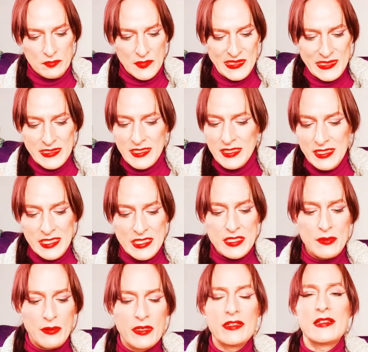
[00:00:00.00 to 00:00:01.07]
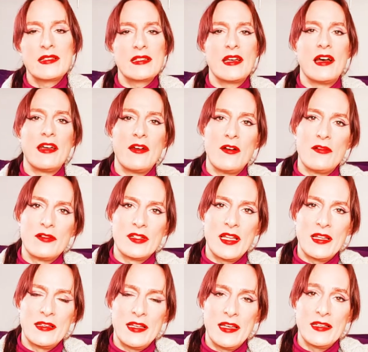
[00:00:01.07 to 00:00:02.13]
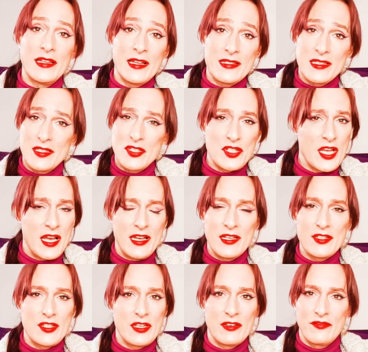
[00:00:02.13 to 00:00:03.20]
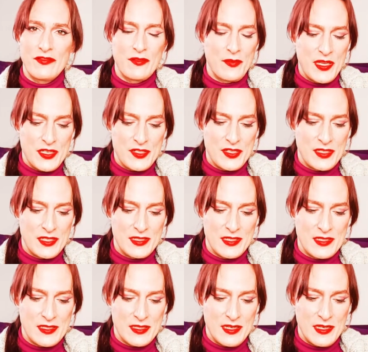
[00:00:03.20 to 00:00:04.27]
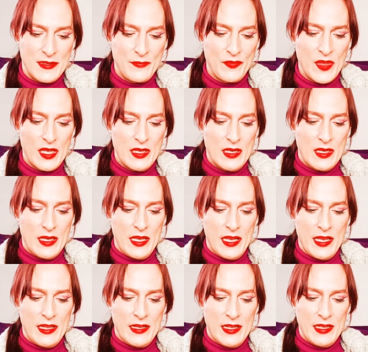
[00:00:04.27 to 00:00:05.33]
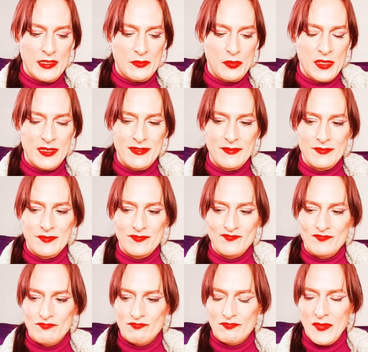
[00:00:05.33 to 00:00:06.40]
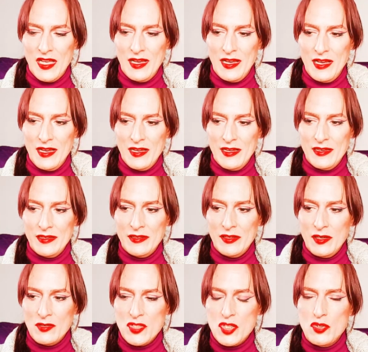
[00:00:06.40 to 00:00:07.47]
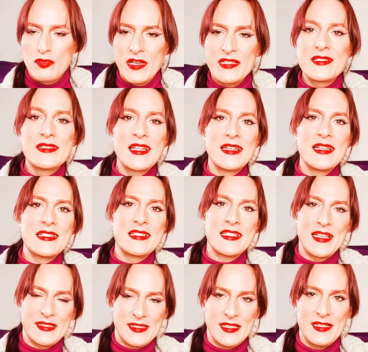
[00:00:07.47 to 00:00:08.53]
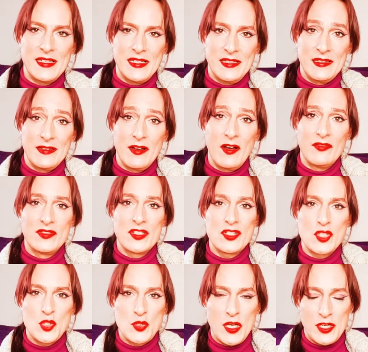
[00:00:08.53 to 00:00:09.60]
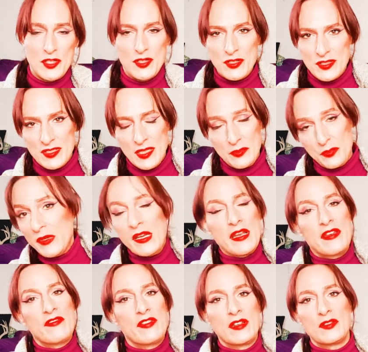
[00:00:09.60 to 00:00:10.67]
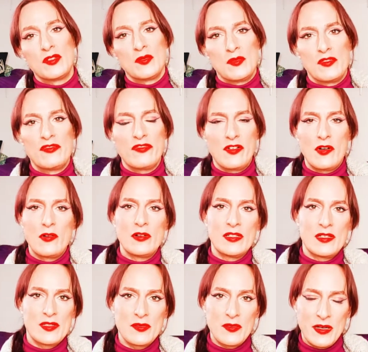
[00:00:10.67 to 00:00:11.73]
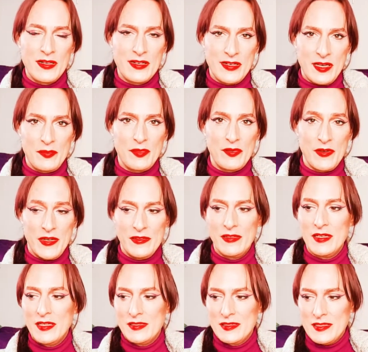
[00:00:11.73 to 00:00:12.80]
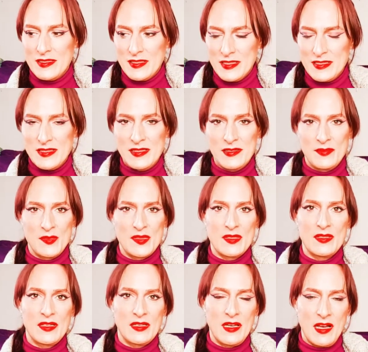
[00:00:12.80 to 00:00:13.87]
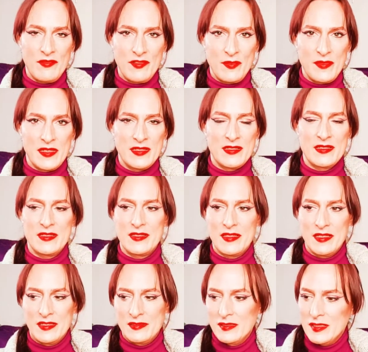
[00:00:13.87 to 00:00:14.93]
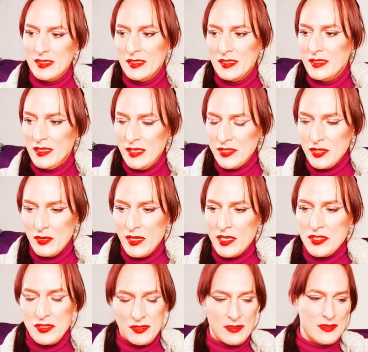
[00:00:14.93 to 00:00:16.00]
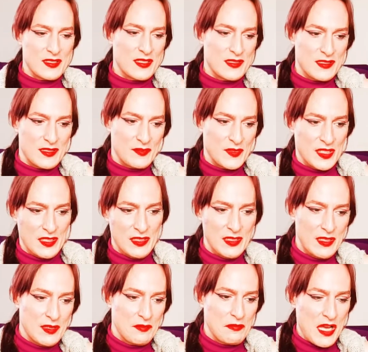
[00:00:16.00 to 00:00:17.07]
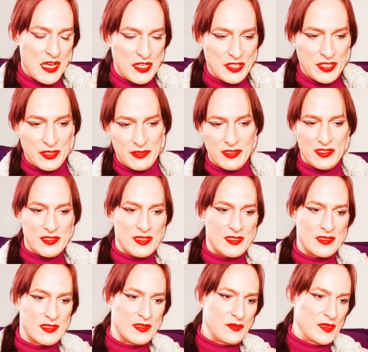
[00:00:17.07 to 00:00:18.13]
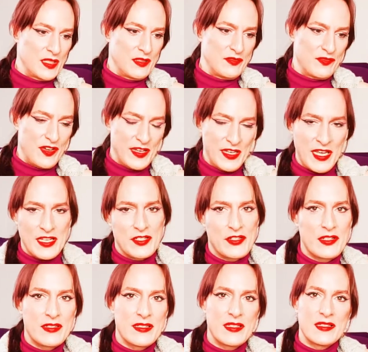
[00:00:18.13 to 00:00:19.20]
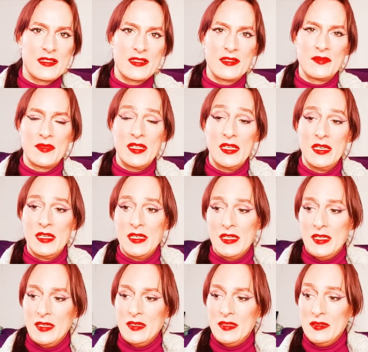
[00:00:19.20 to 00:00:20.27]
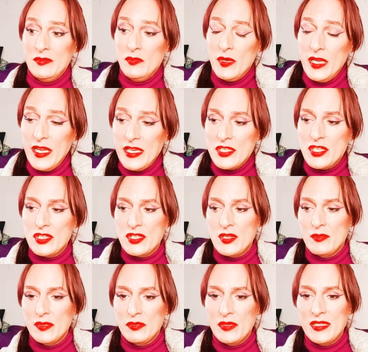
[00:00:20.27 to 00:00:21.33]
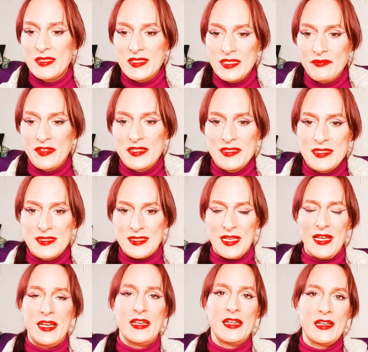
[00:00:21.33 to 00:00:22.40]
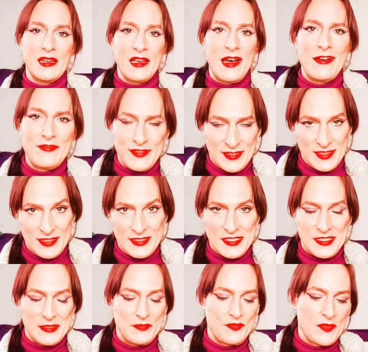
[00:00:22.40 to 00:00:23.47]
there's a t-square in the sky over that day that's a challenging formation in the sky and it will you know stress the necessity of the structures that we live in to move forward as well and upgrade the systems the governments the educational system the monetary system the financial system the relationship between civic society and governance